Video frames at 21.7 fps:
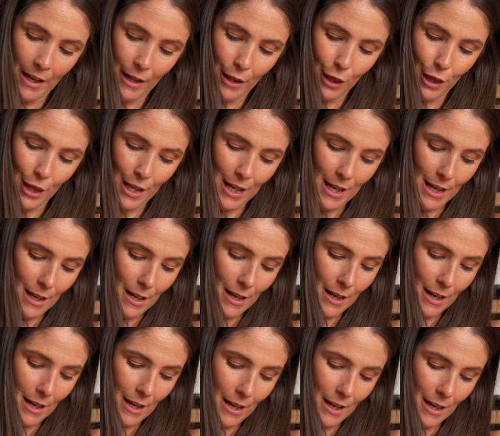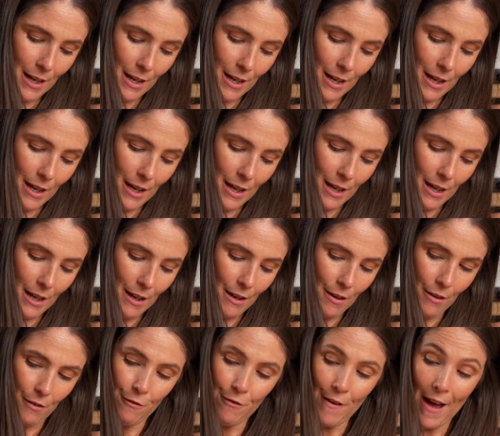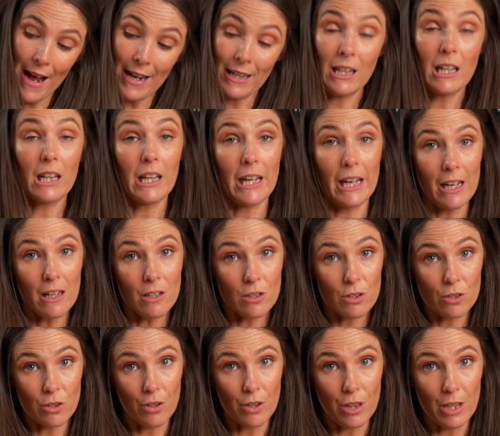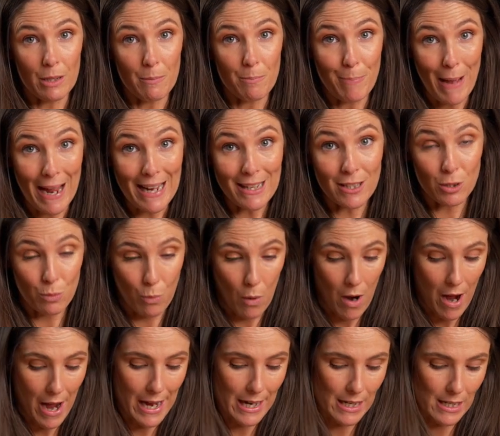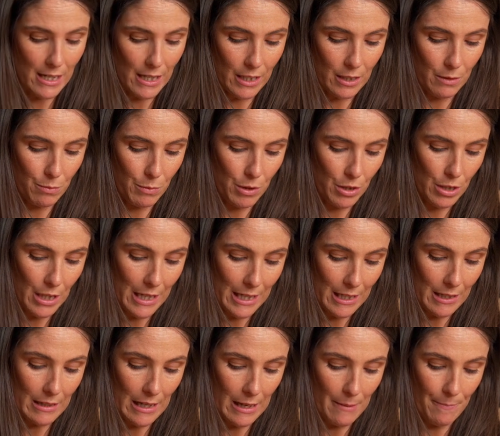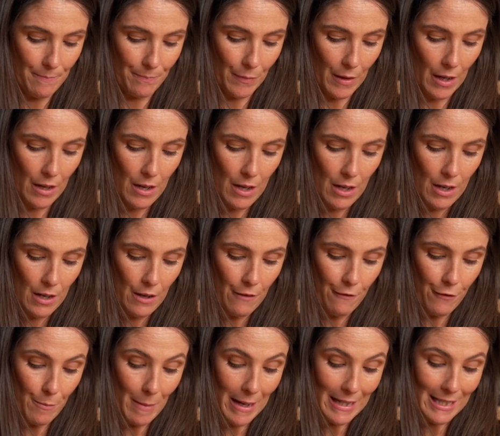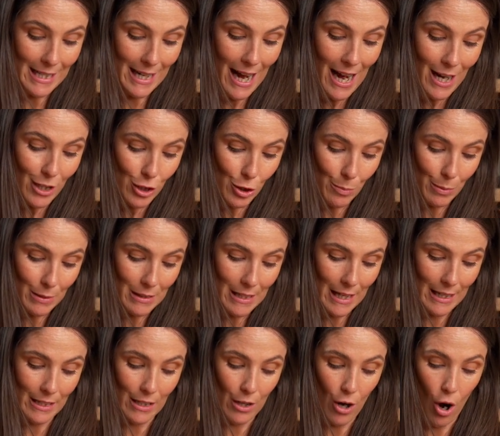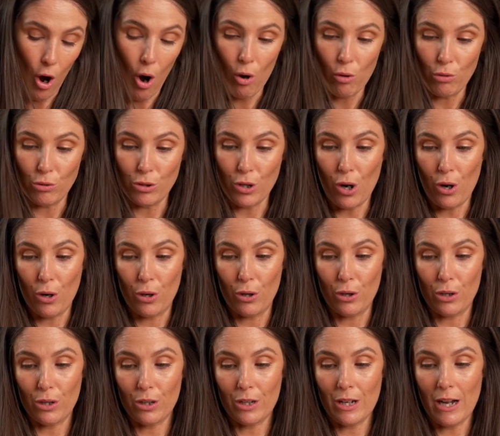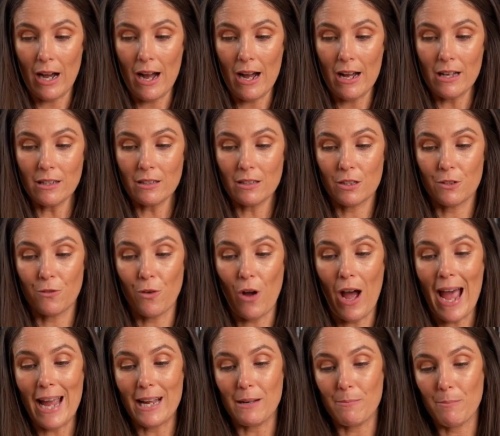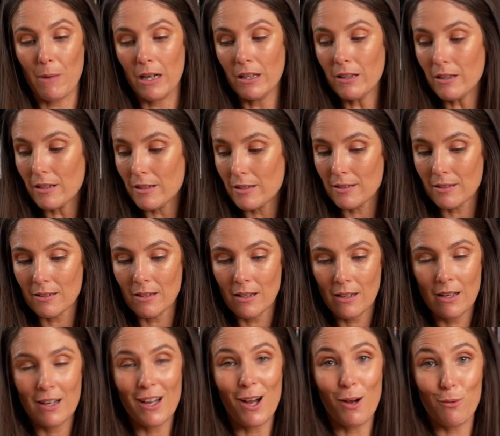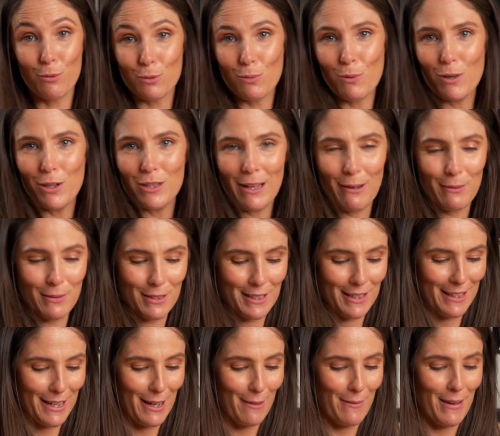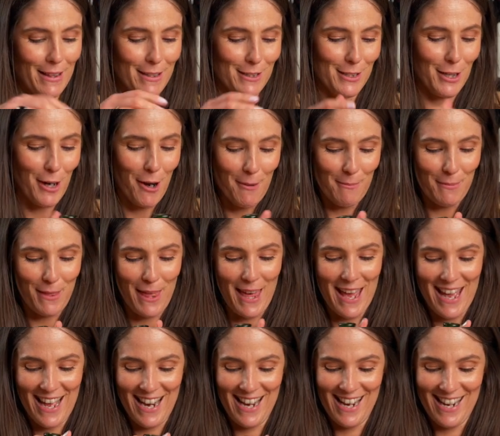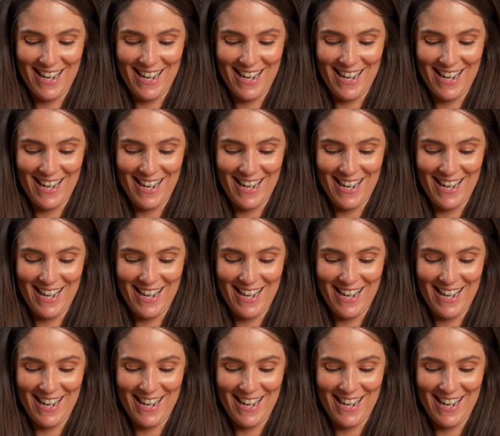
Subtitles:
The Van Clair, so the base wine, is fermented 100% in old oak casks for 8 months. I was worried that was going to come out the top there.